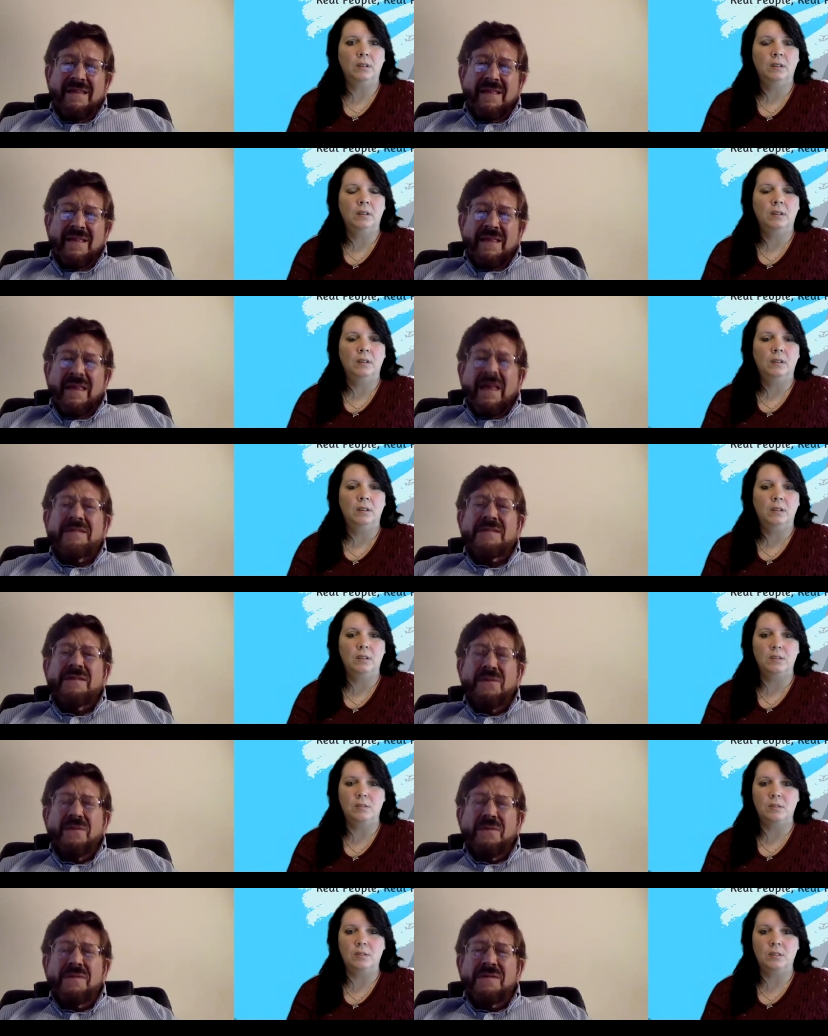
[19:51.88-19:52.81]
Speaker 1: Yeah,
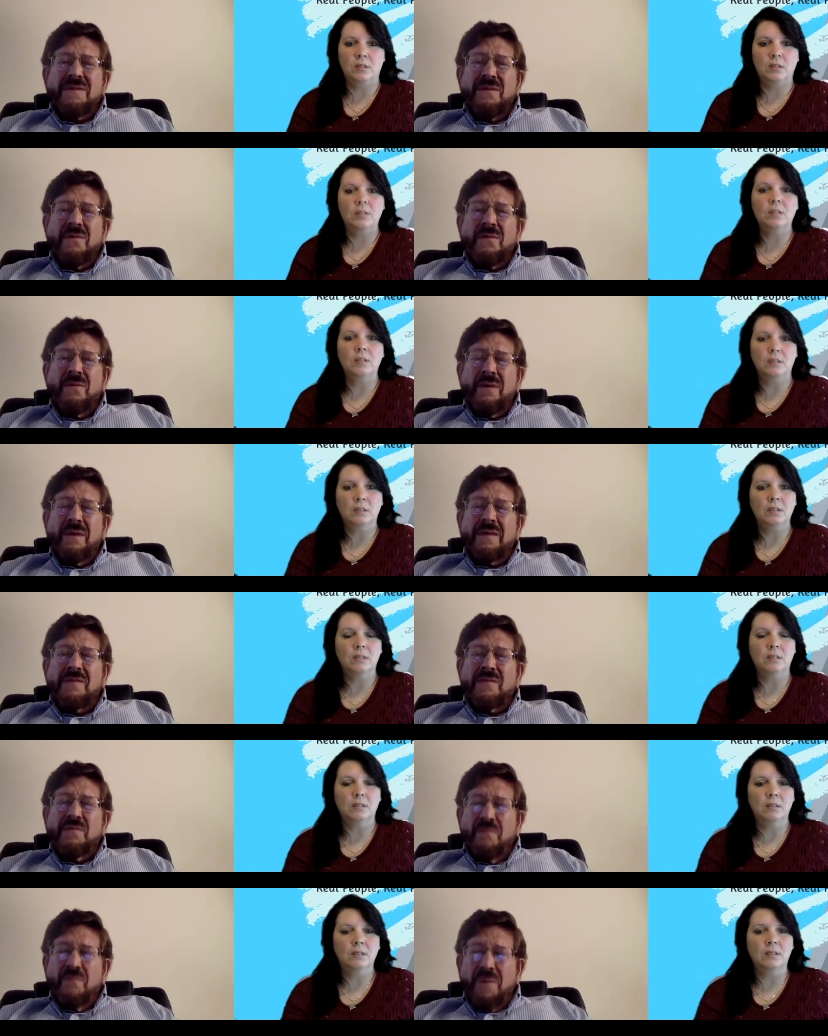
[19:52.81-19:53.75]
so so it's
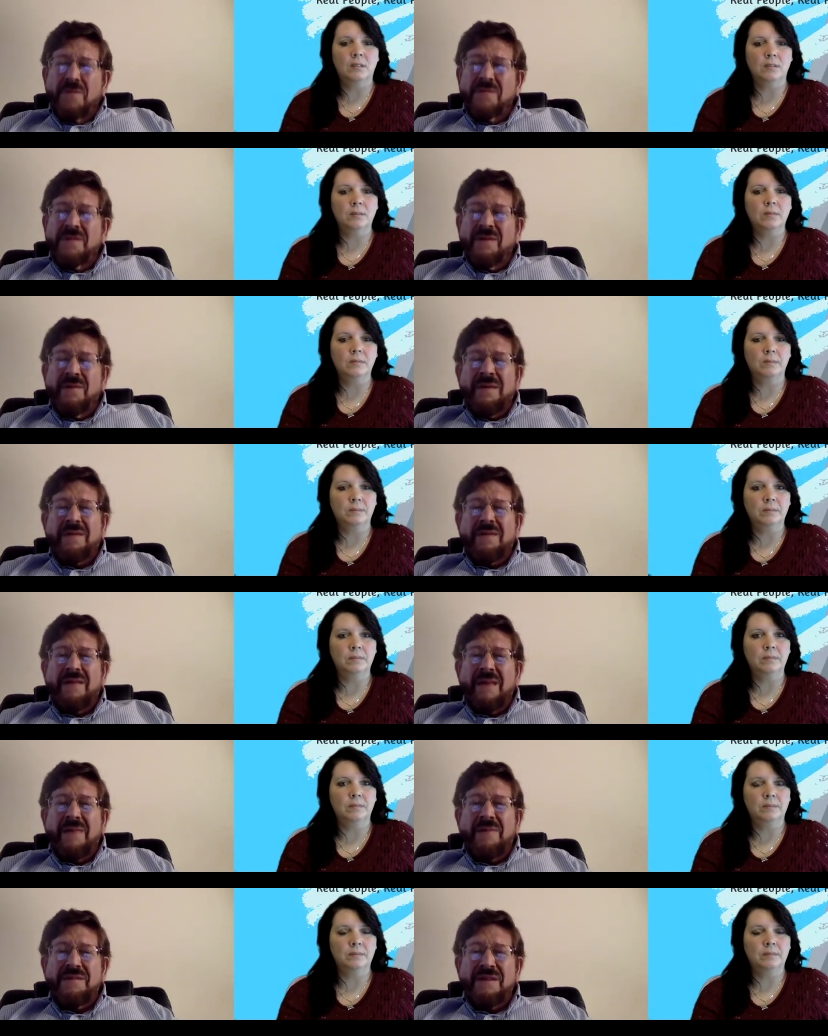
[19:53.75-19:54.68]
mostly about
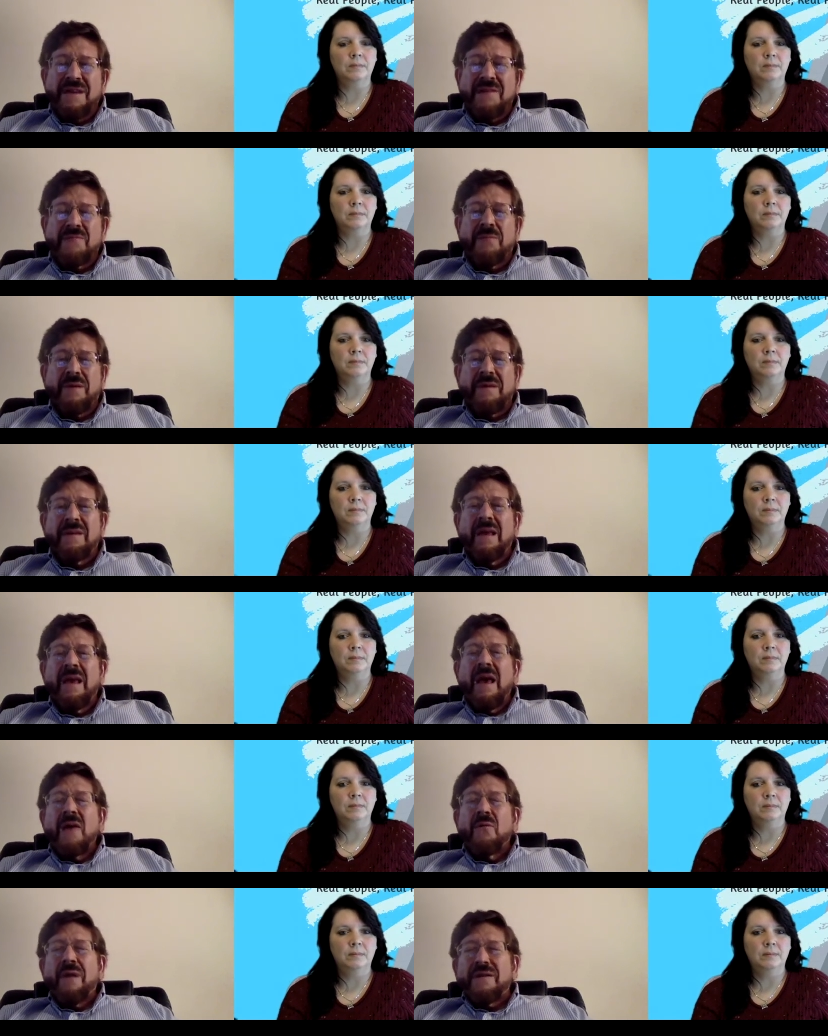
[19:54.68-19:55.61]
climate change, but
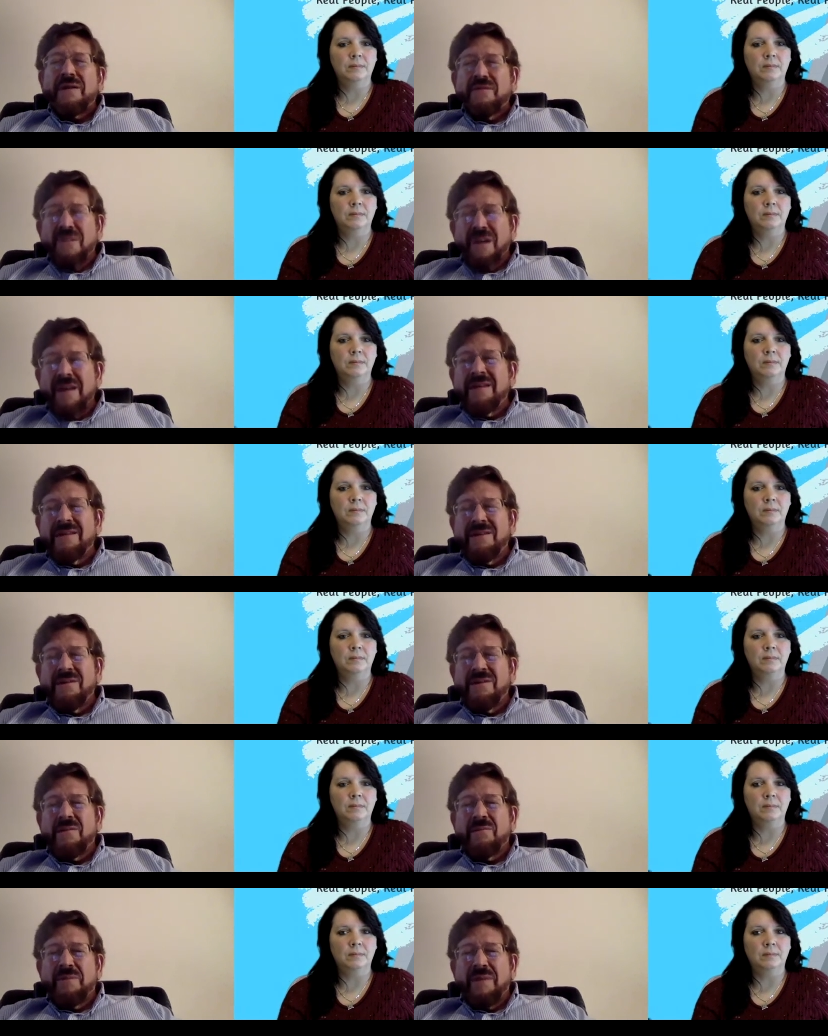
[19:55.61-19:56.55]
what I try to do on
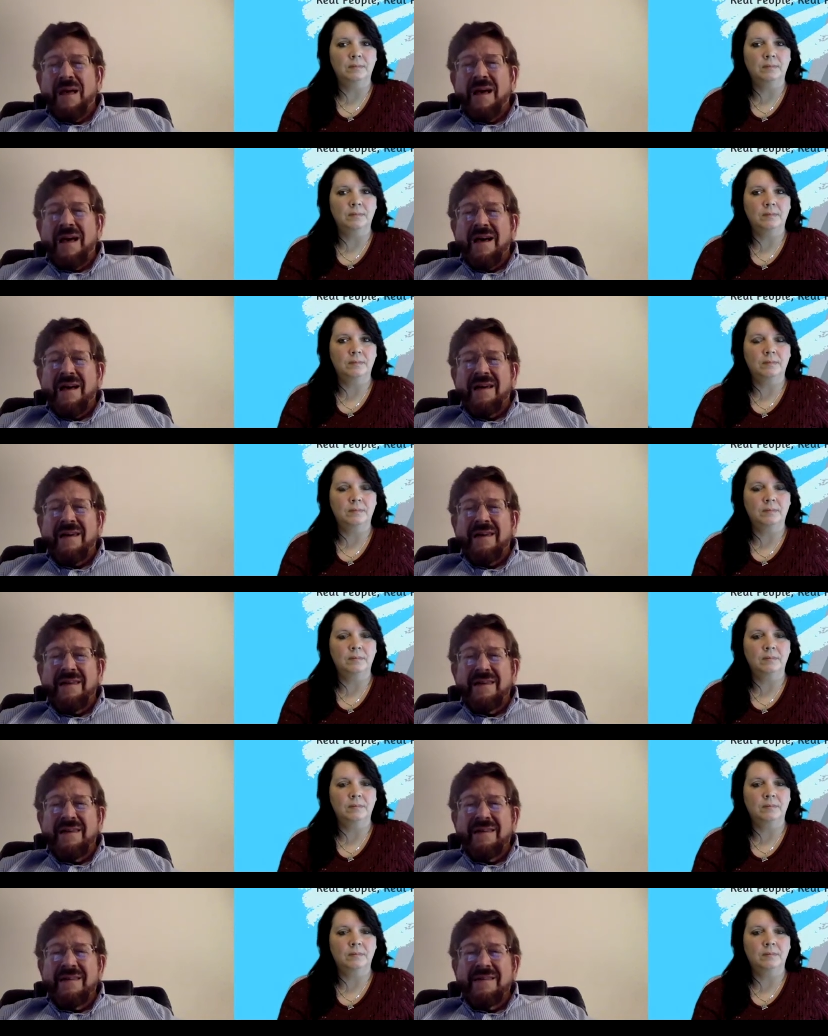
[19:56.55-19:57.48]
the blog
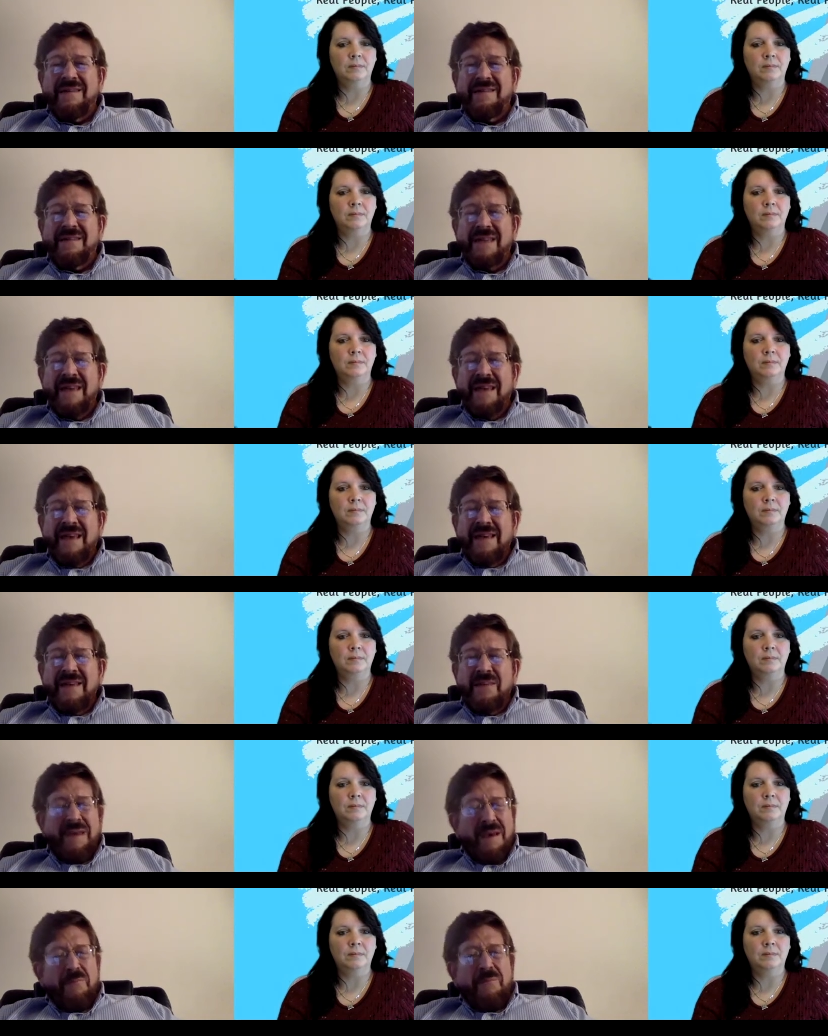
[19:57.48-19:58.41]
is to
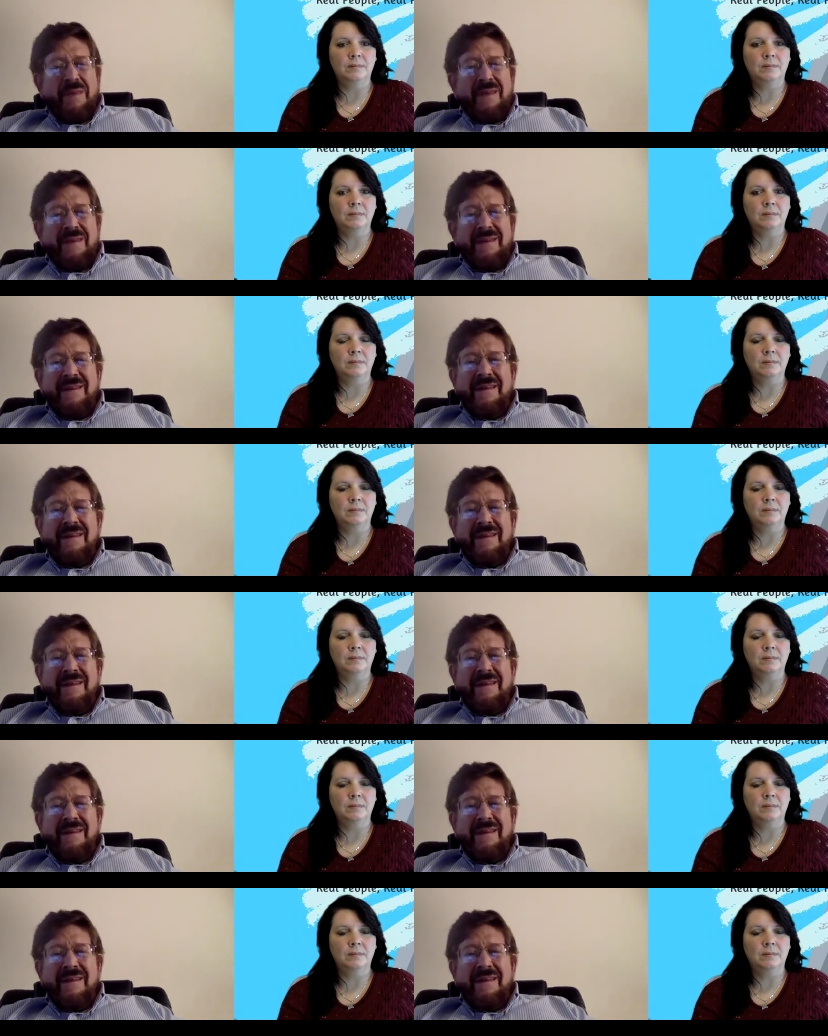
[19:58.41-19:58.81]
be upbeat.